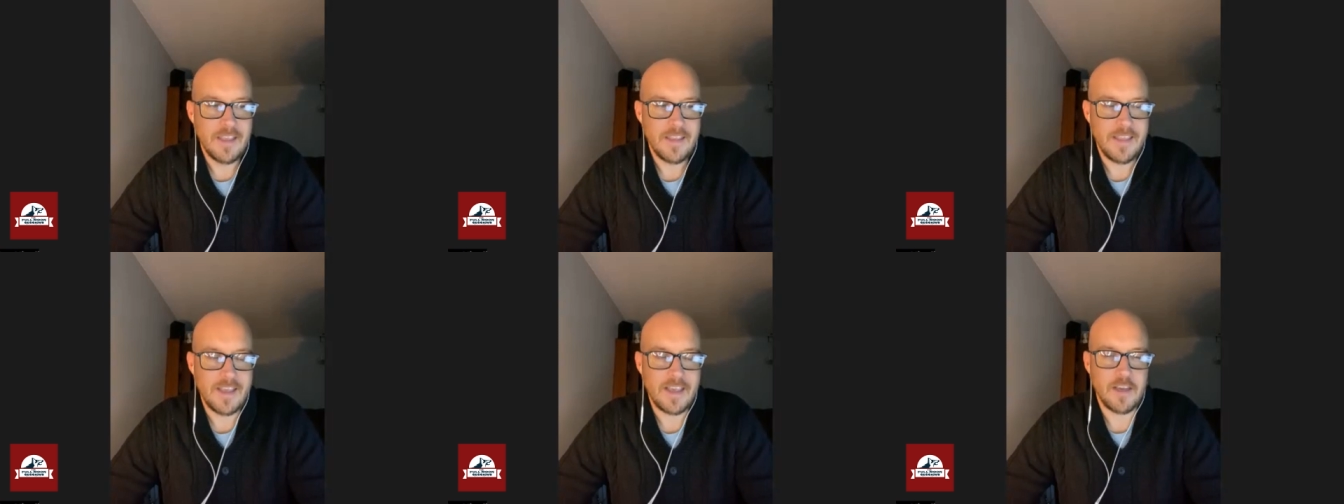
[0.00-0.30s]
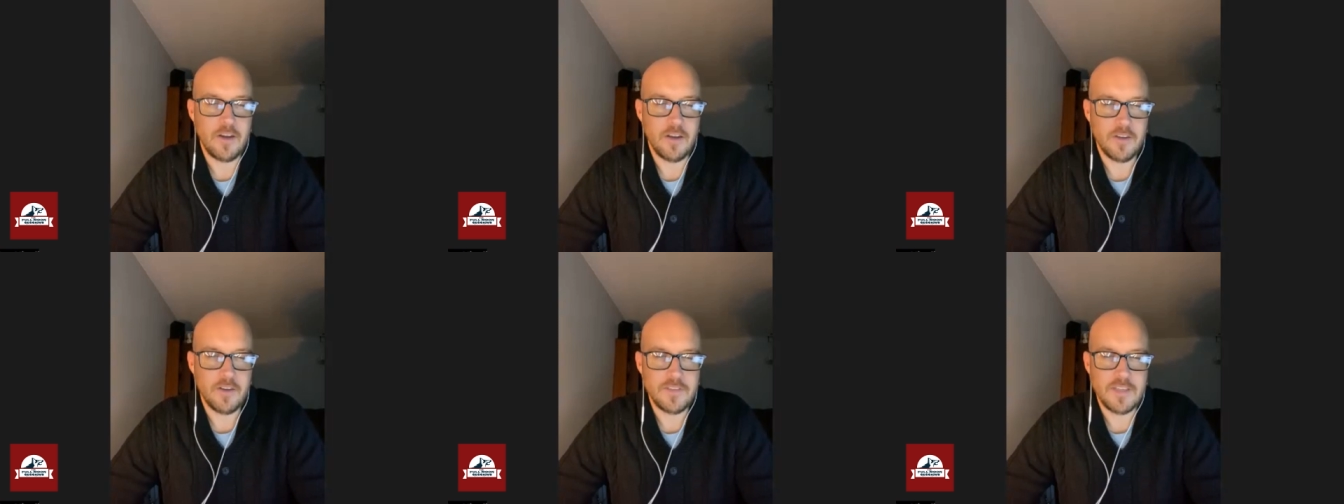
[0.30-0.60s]
they
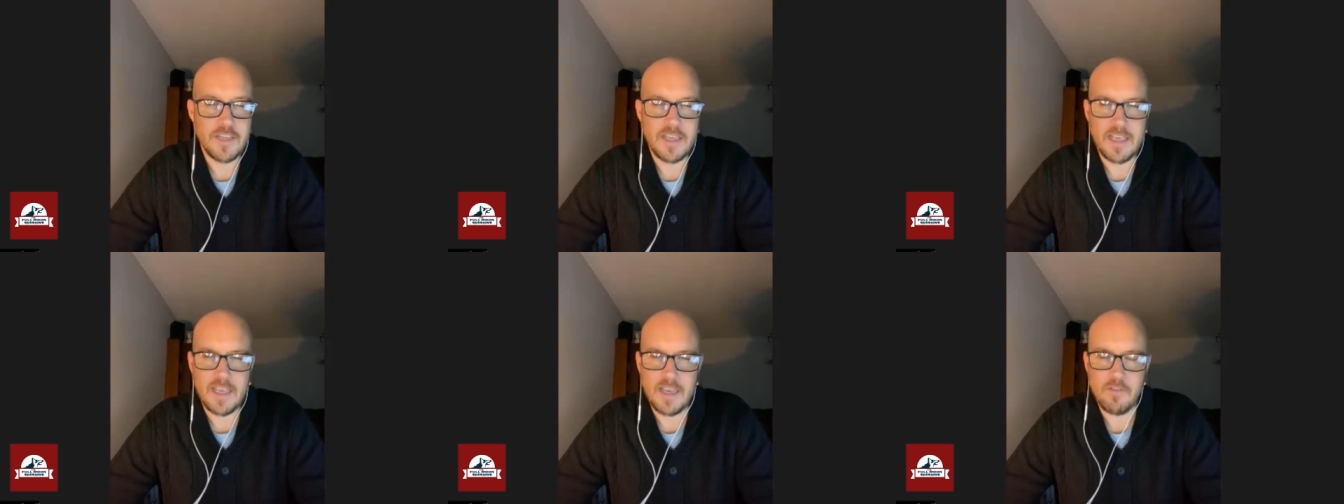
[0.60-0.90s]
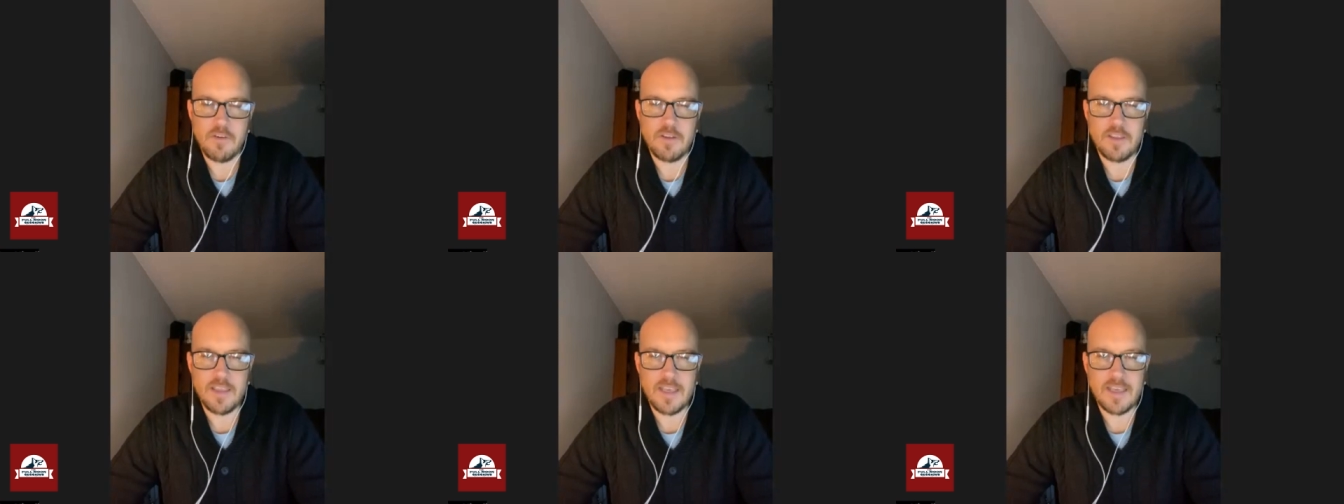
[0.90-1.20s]
kind of take
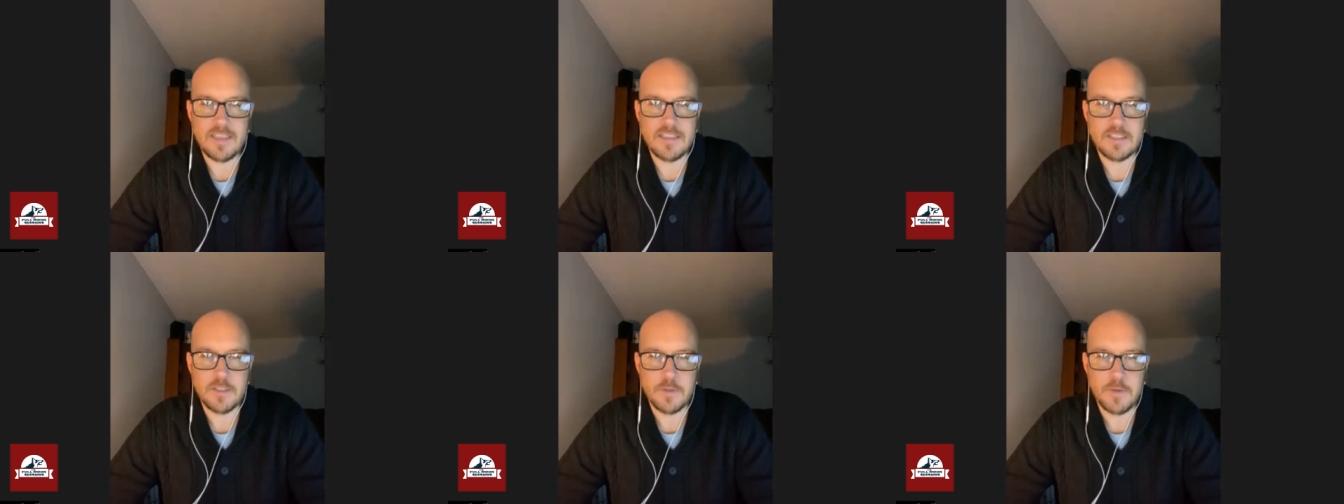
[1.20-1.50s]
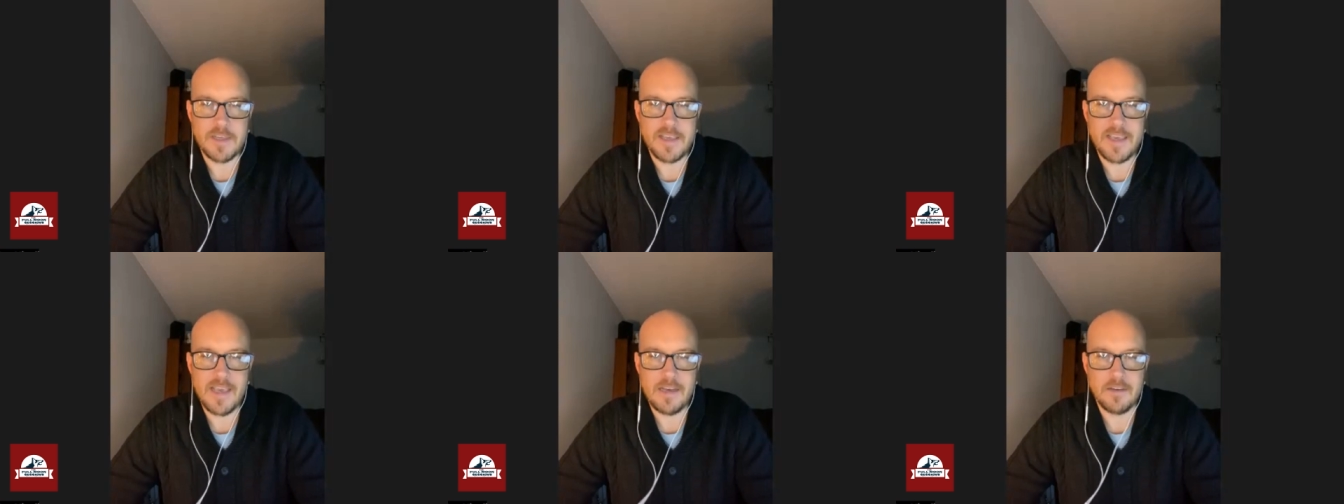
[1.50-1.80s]
everything into
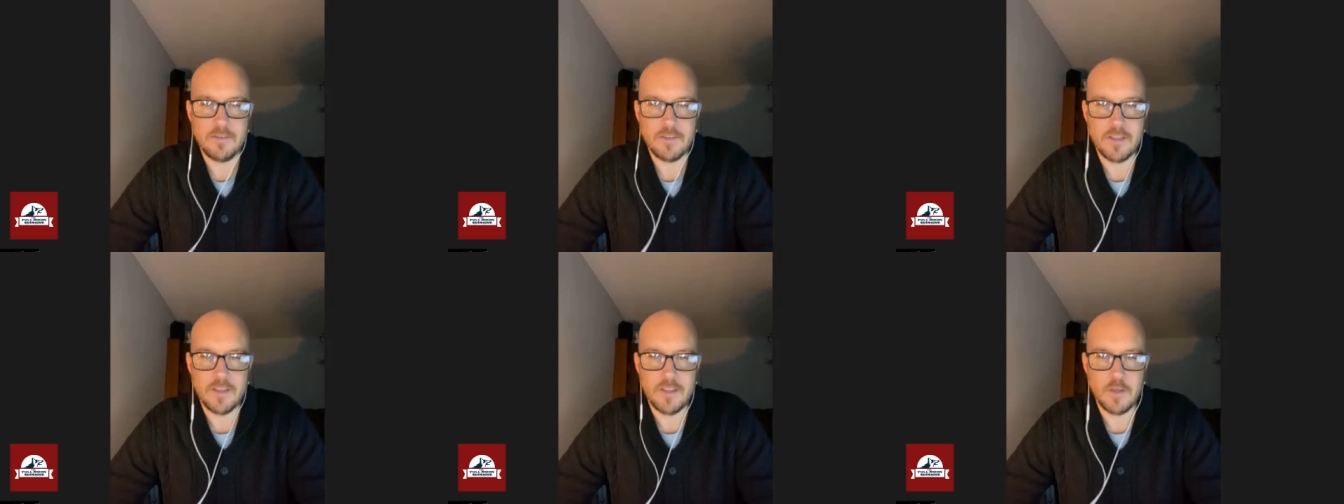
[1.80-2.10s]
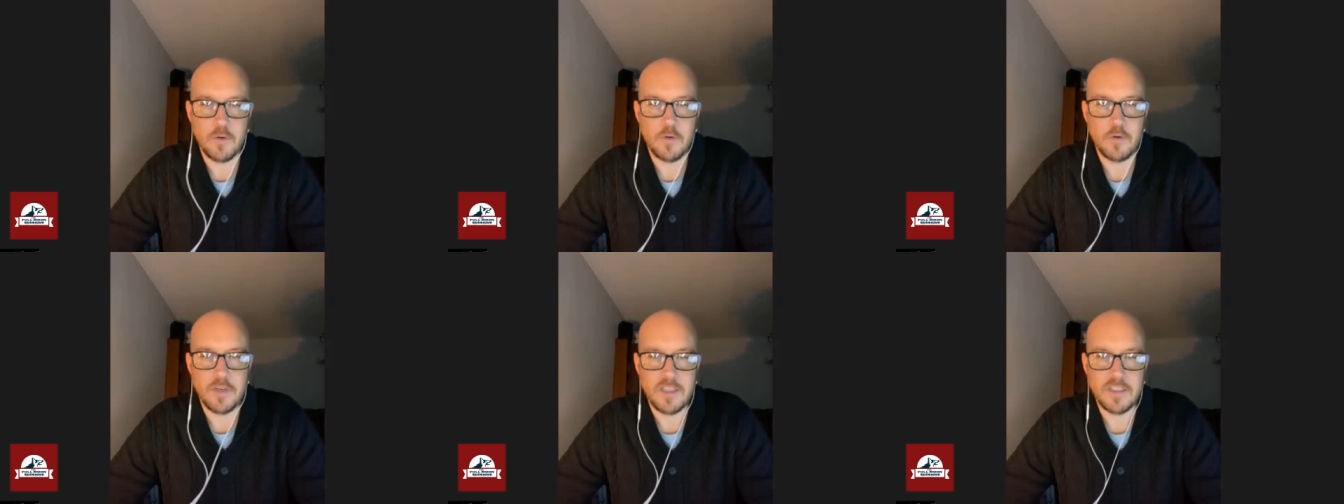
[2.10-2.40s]
account that
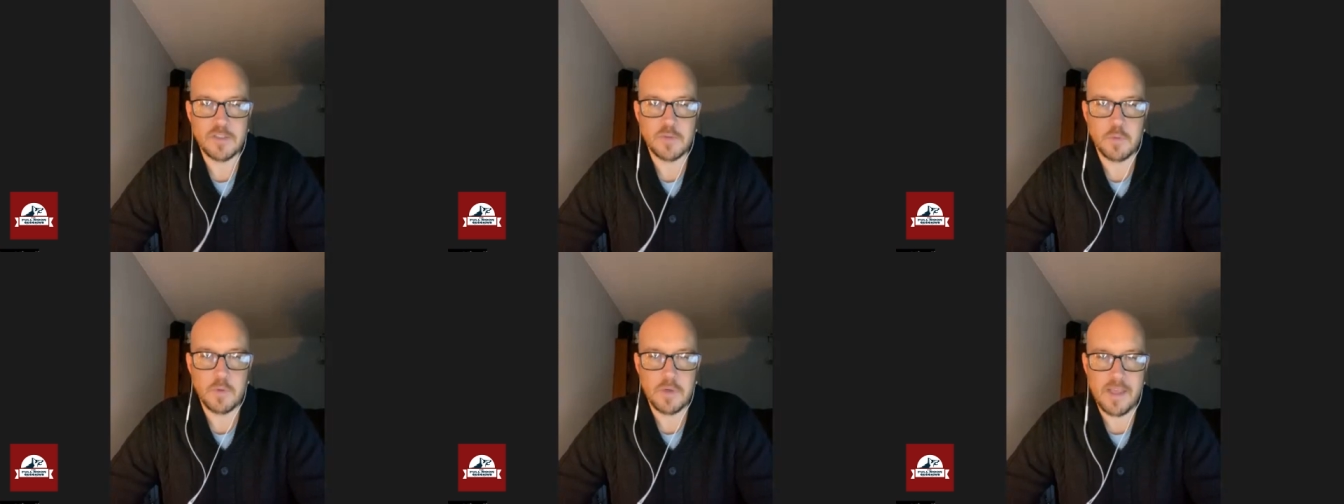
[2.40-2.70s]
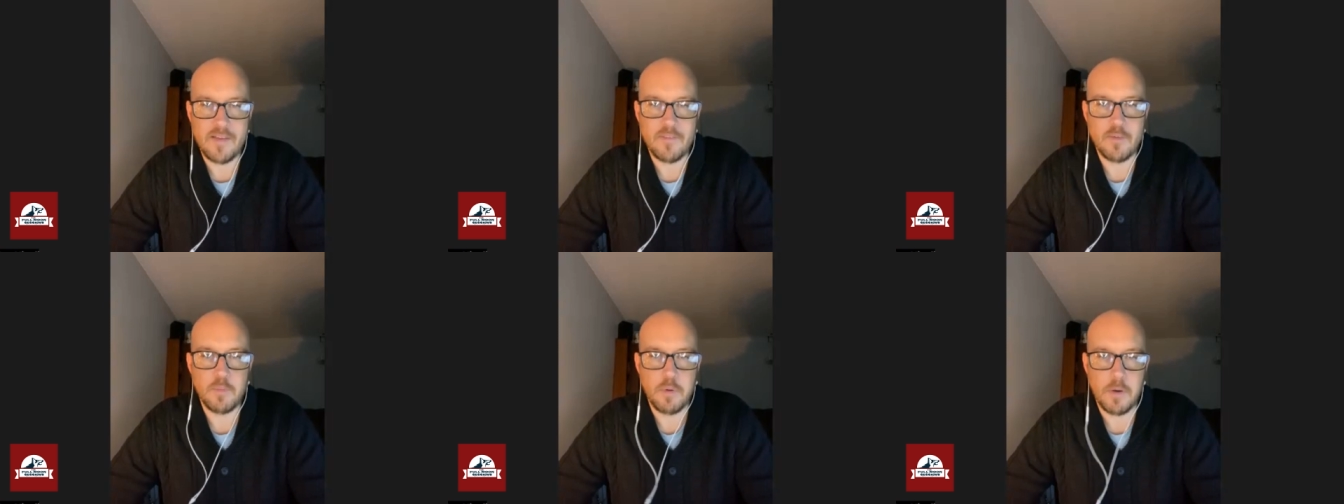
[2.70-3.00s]
the audience would
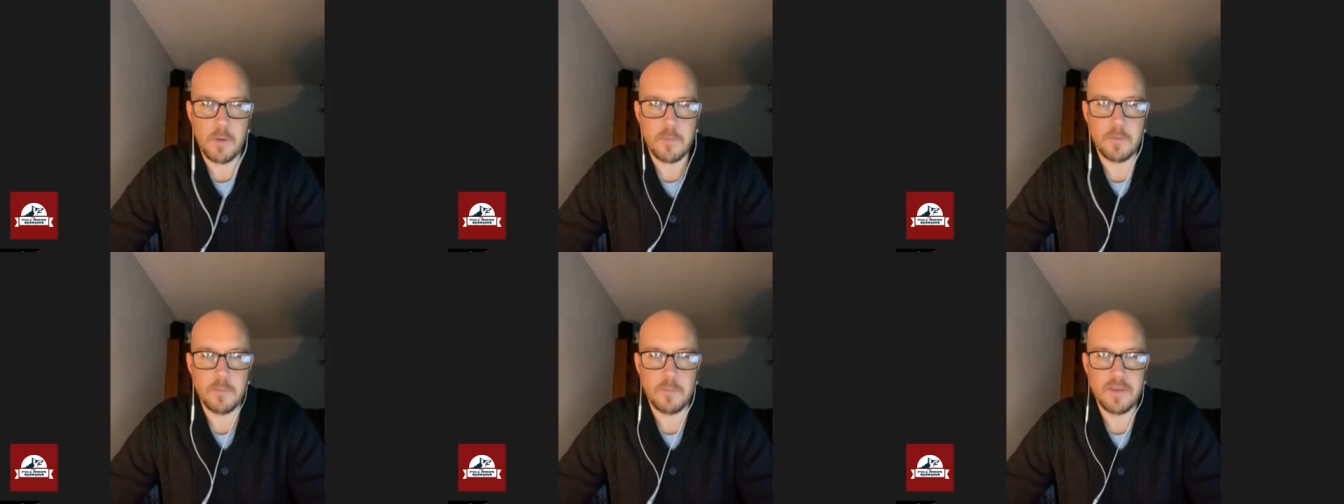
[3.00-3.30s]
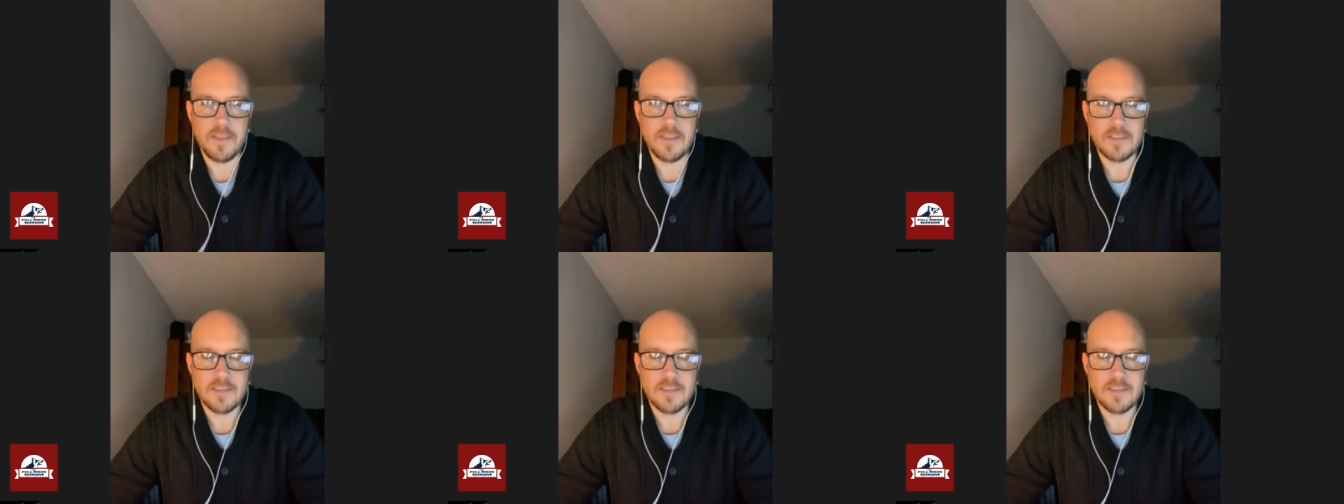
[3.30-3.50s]
have a problem with.